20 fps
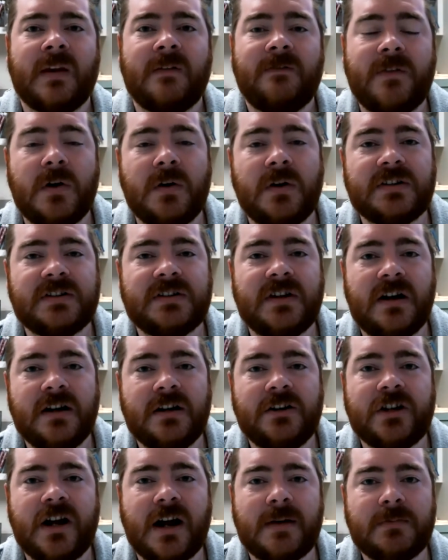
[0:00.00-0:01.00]
focus on
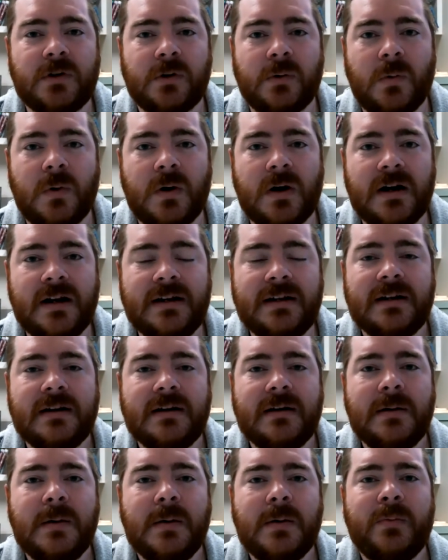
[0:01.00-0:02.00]
in chapter 1,
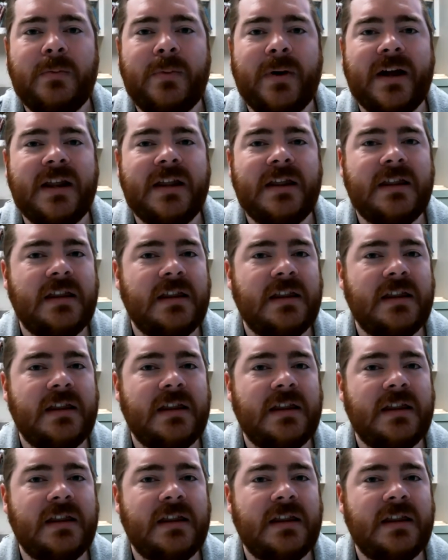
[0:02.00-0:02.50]
but